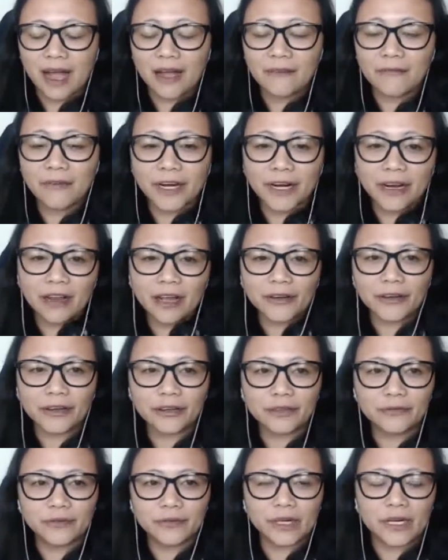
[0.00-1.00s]
a lot
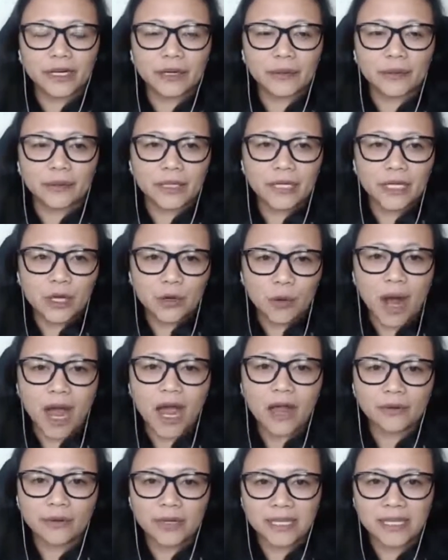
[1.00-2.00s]
of
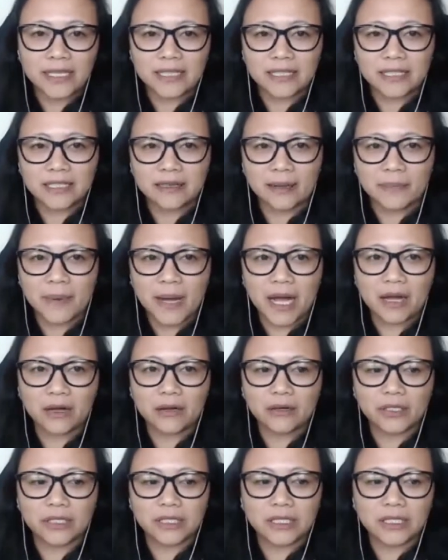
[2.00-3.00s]
inquiries
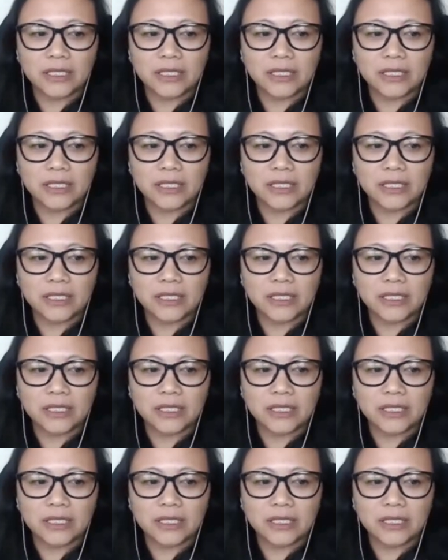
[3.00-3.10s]
about